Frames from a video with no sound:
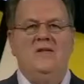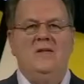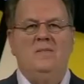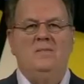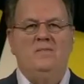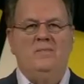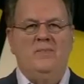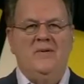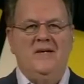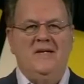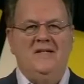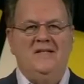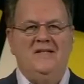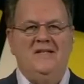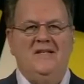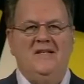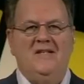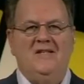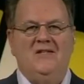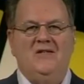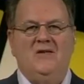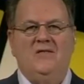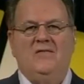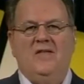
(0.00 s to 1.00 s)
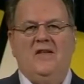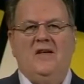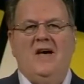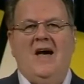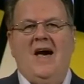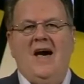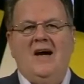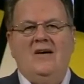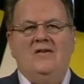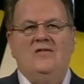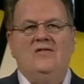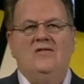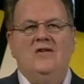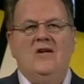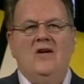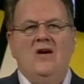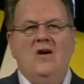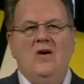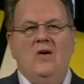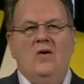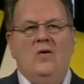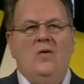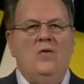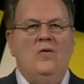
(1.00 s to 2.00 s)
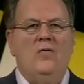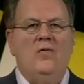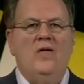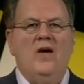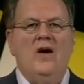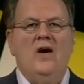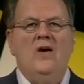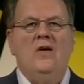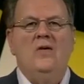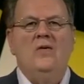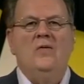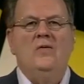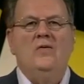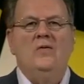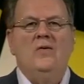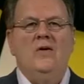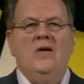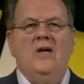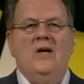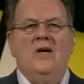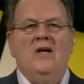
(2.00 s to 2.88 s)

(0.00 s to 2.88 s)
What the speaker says: the business of the House, although